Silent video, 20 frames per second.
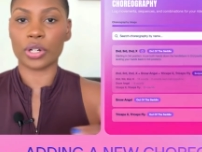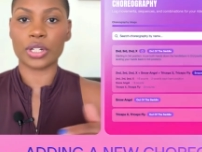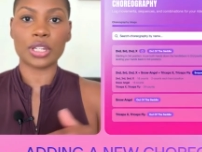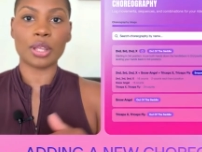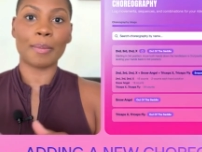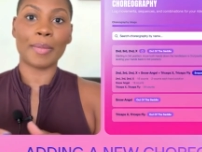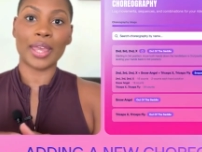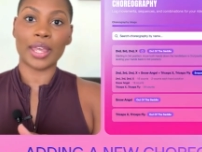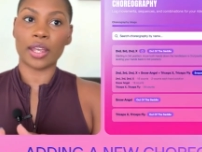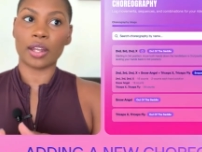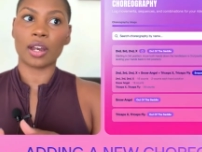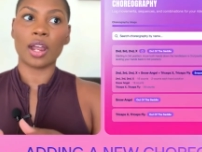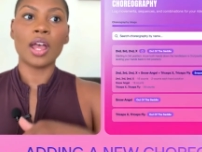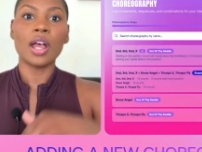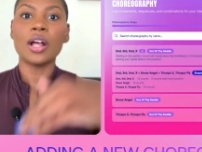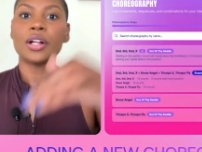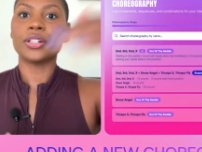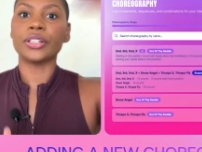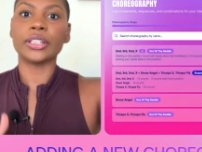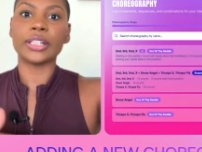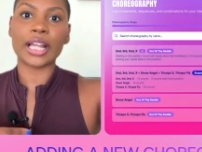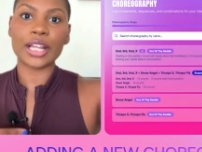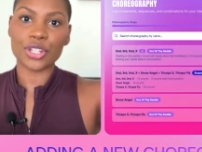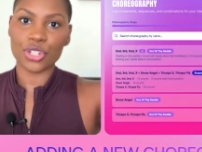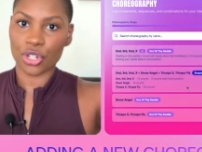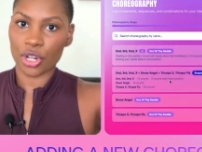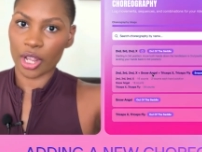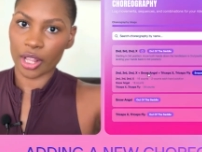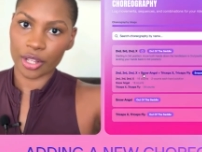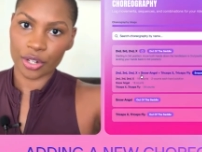to make it less
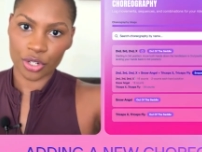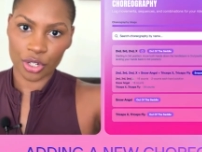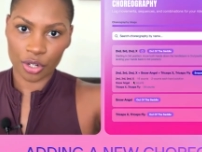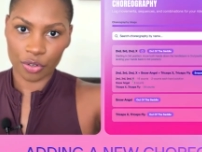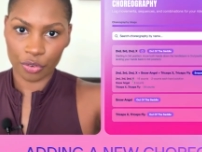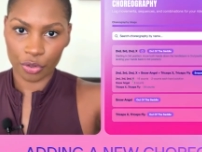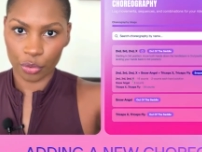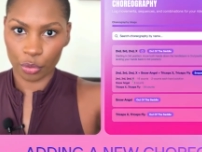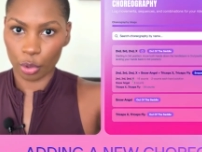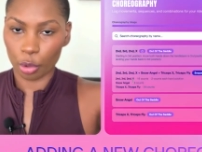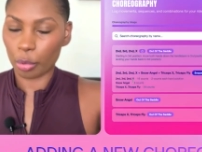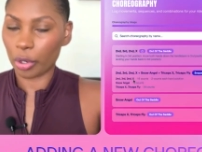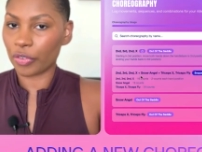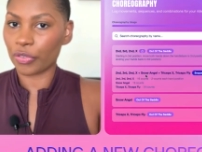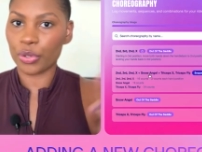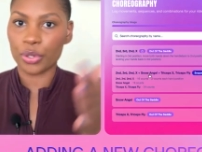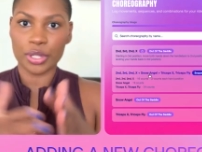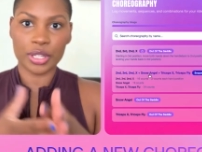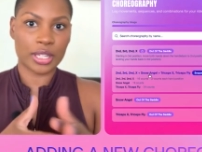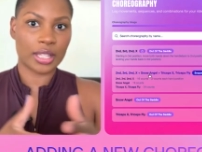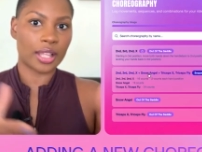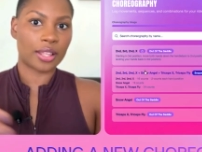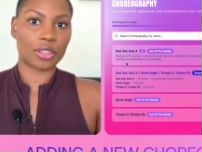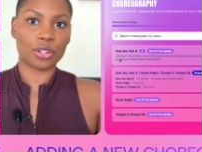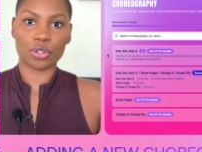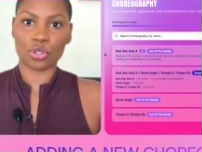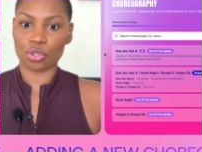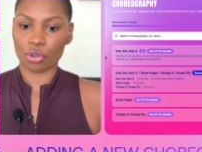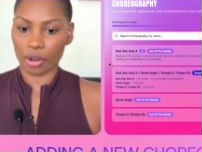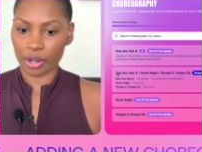challenging for the room if you see that
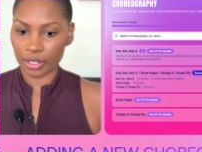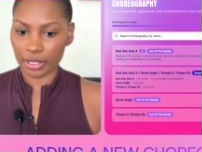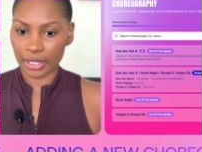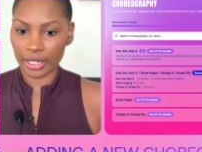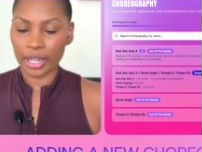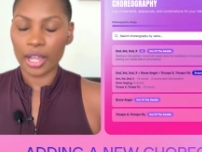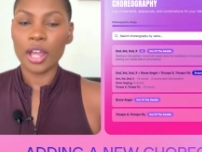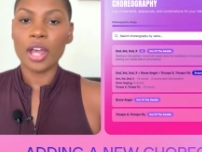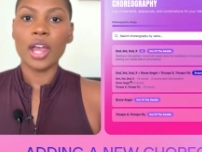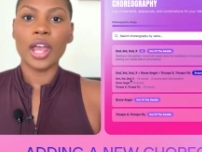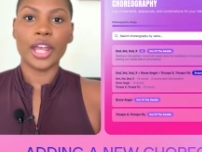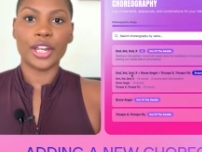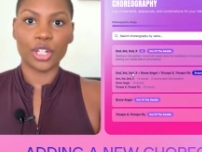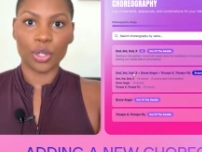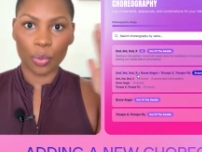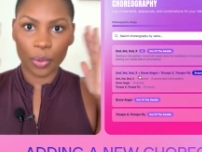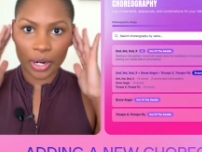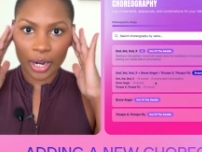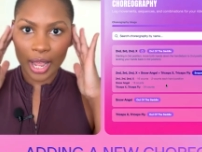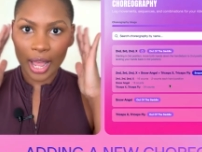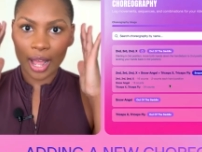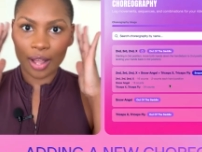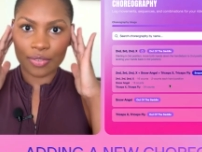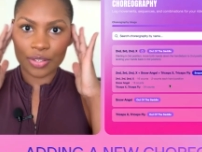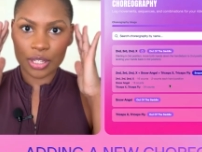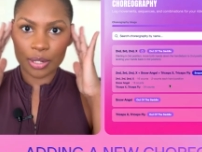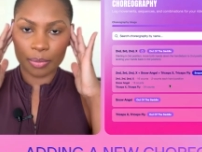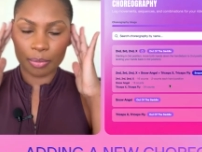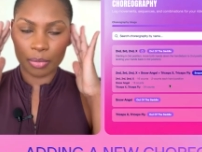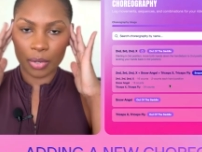they're struggling, and you want to have
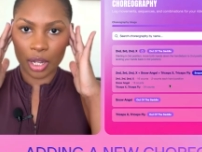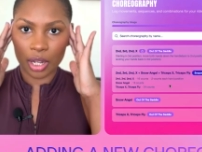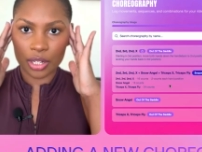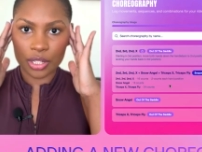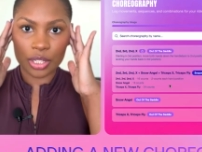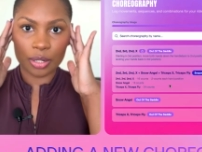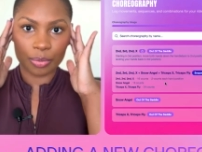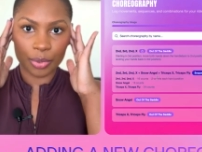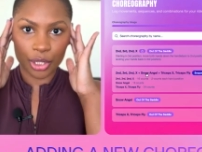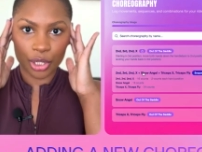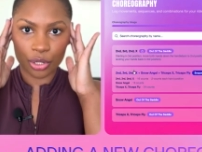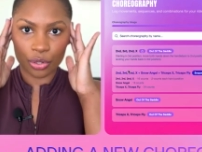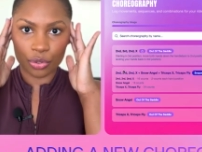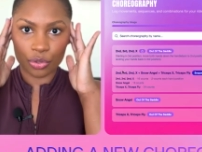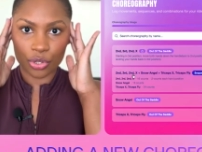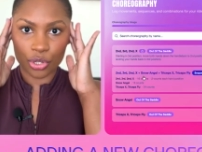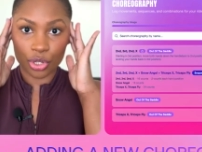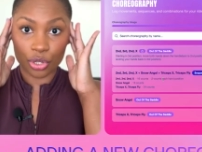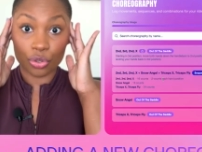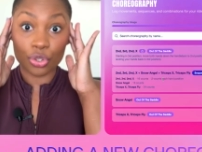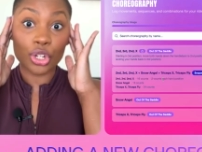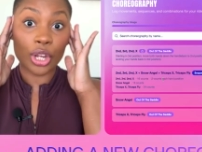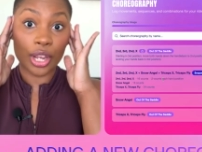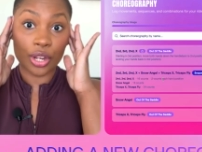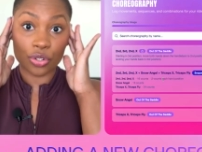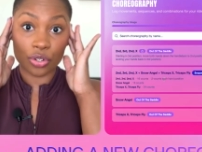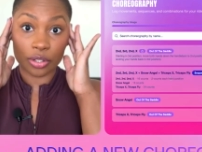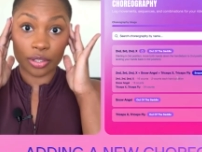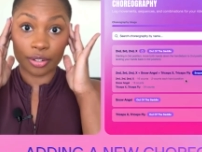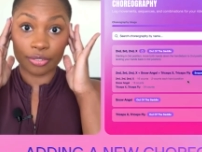some cues to
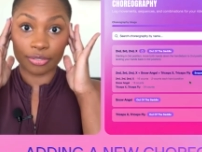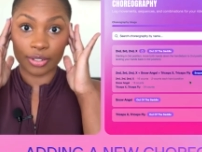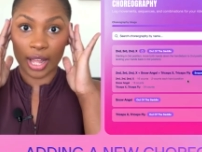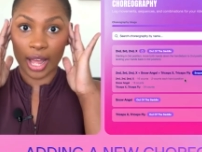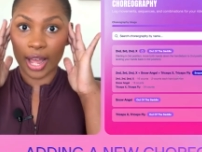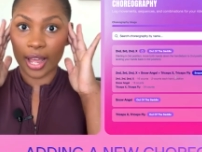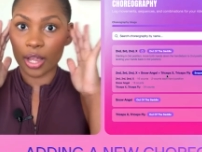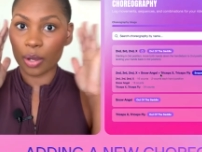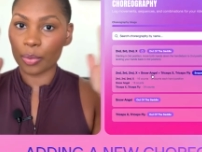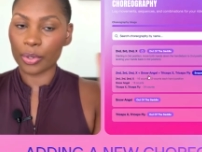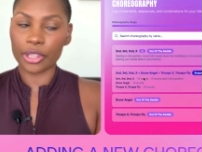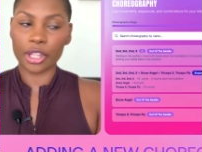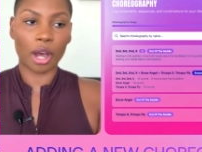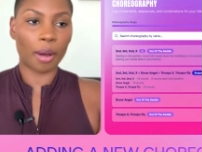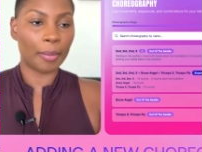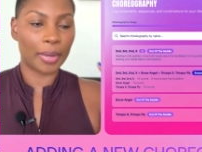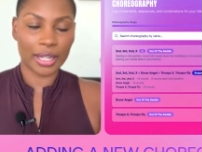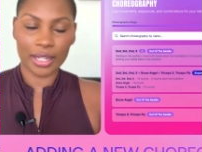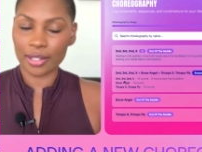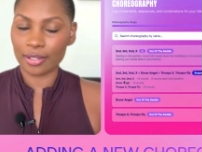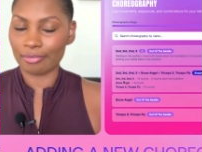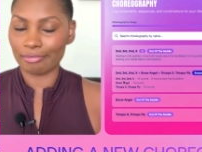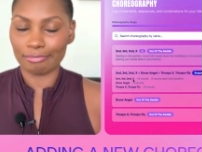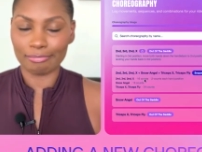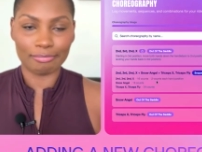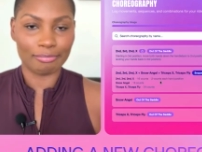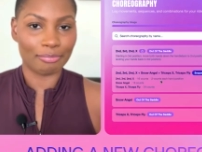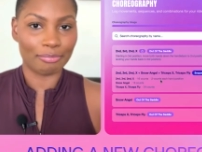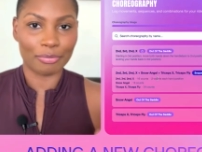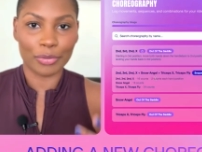change on the fly without making
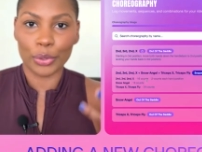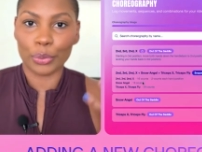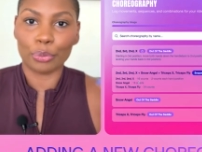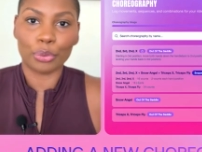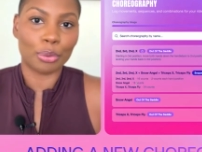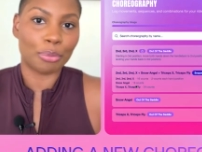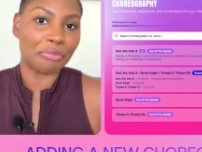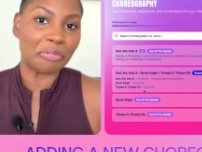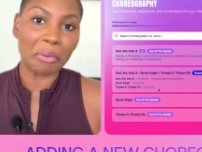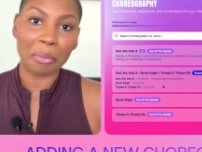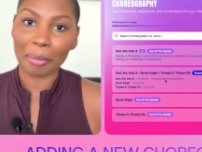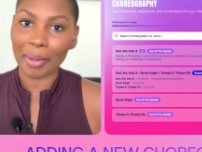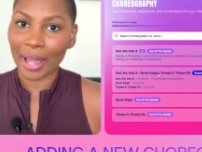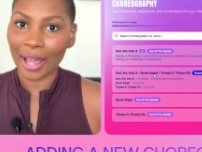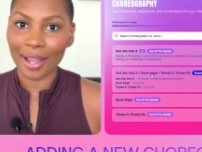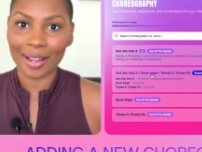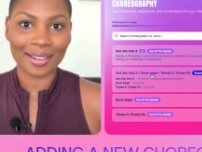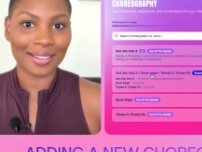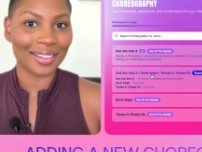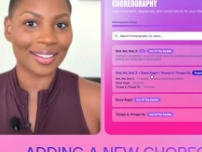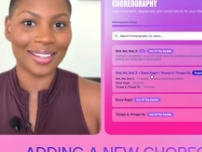the room feel bad,